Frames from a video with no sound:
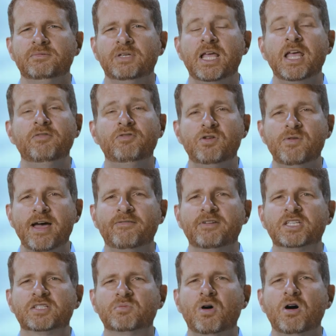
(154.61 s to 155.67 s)
If you have a
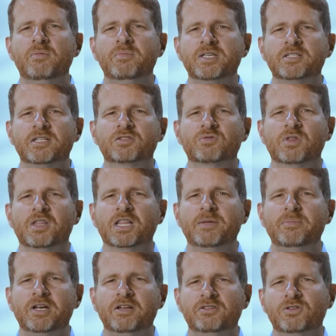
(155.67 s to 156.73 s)
small business with a
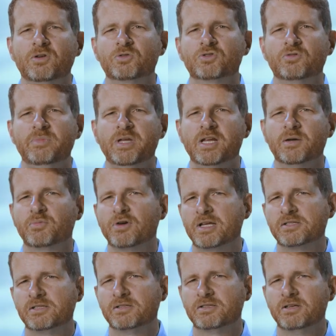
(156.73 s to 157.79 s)
limited social media
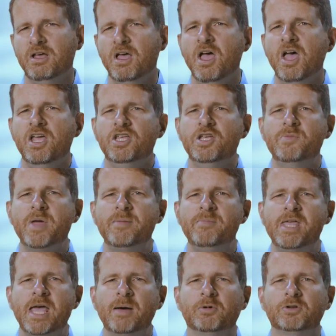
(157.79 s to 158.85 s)
presence, you may
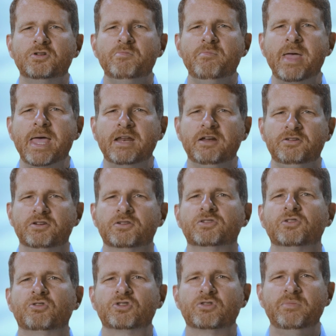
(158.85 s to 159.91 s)
be able to manage your
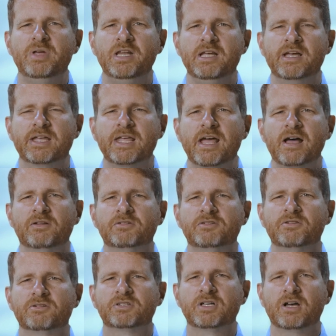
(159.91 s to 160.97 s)
social media accounts
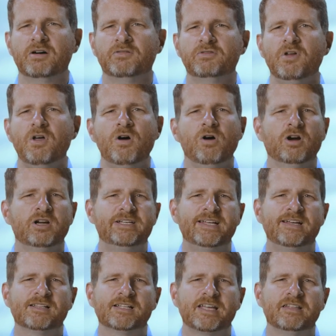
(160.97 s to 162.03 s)
yourself or
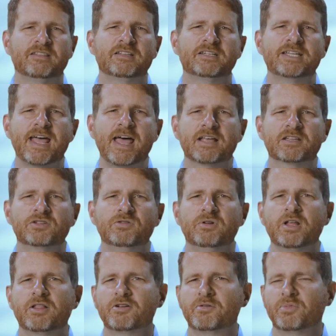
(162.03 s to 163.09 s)
delegate the task to
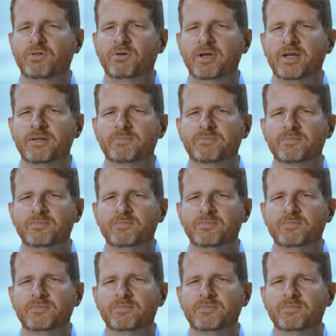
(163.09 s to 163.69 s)
another employee.